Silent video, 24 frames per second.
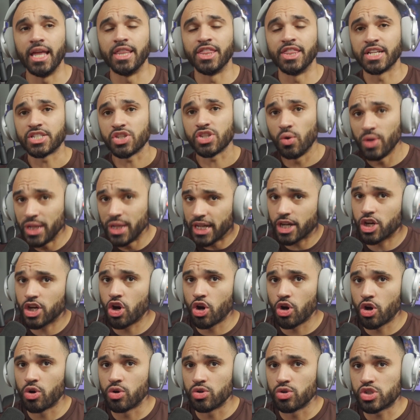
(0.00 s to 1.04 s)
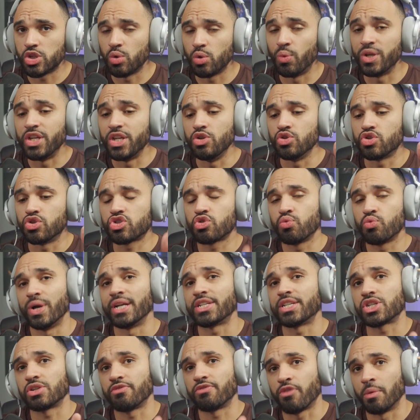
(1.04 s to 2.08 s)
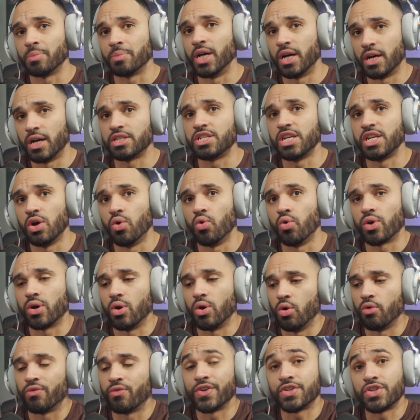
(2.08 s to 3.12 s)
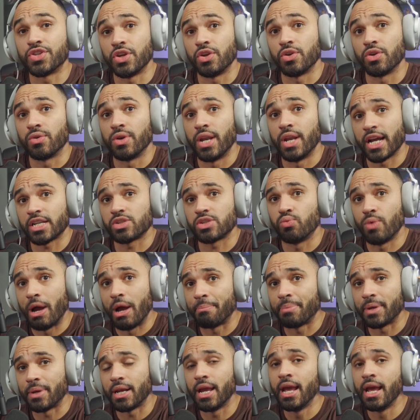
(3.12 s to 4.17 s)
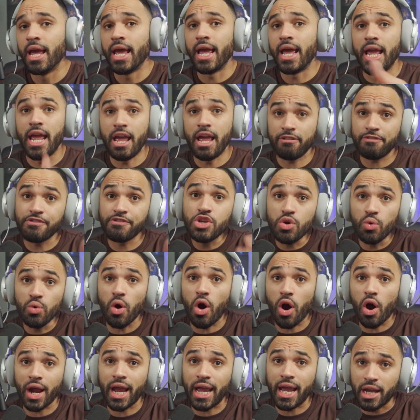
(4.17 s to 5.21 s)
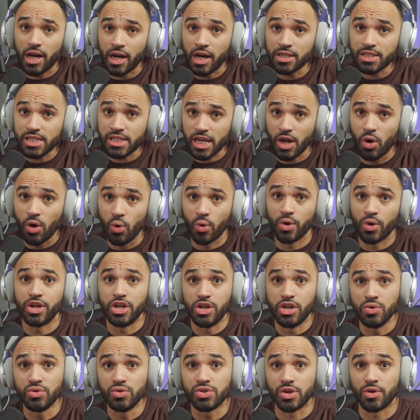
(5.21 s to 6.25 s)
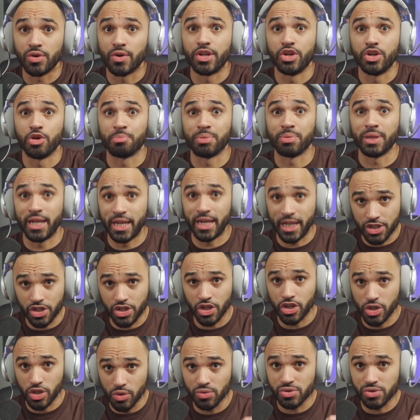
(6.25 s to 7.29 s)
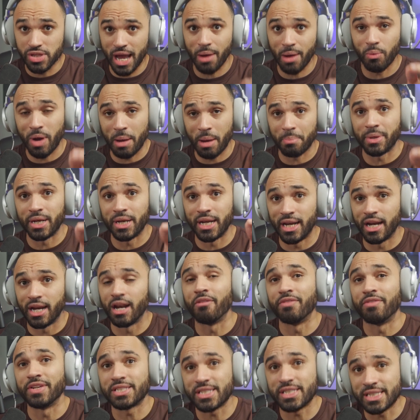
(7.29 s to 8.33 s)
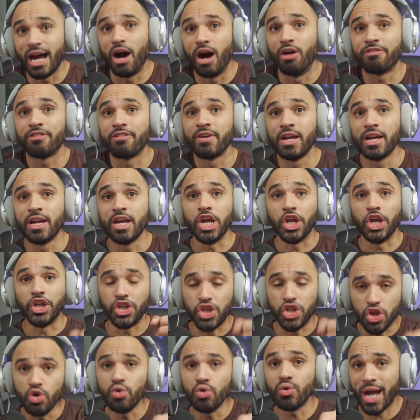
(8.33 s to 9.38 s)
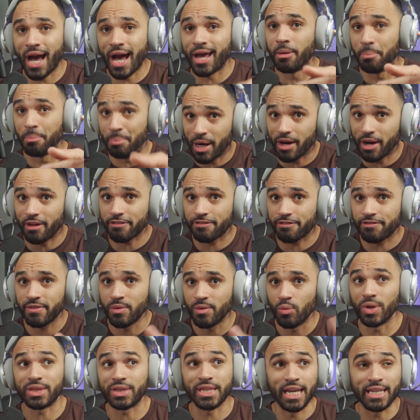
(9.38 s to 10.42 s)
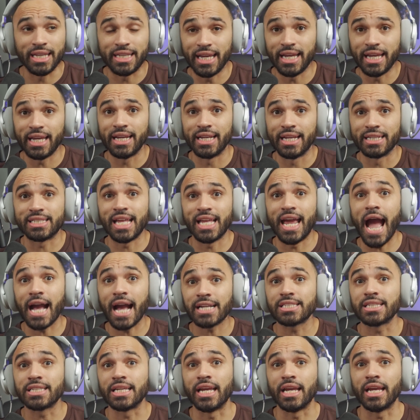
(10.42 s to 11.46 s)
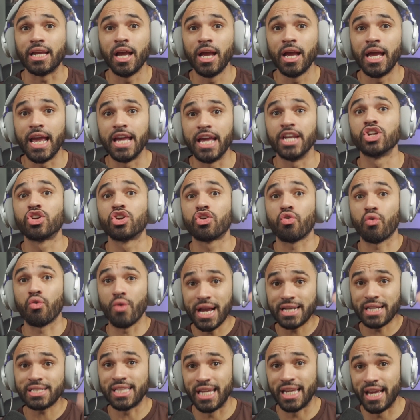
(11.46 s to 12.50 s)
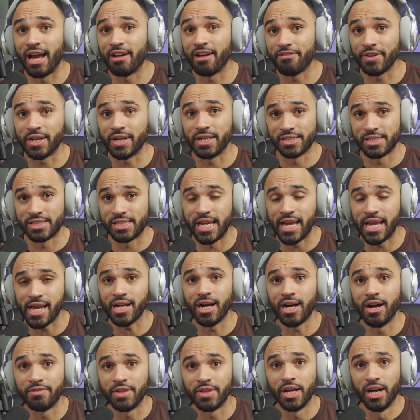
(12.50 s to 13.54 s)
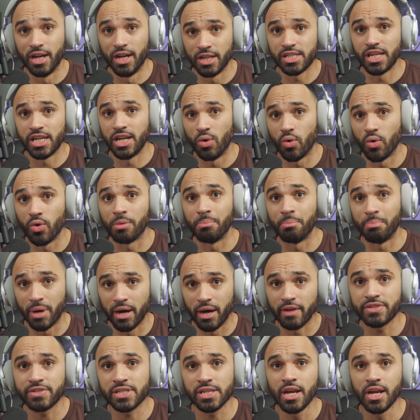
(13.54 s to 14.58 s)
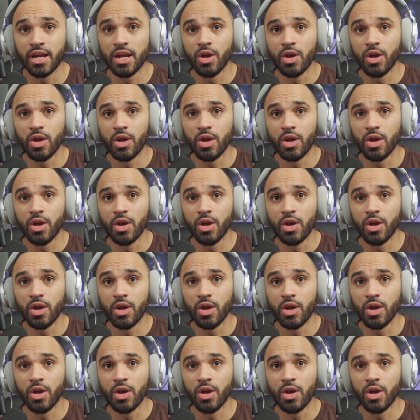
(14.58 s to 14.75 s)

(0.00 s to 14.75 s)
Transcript: this only occurs when you switch from the Hunting Horn over to your next weapon. If you are a Hunting Horn user and you're planning to use that weapon in and of itself, you got a buff. What they did is they actually increased the efficacy of the Hunting Horn buffs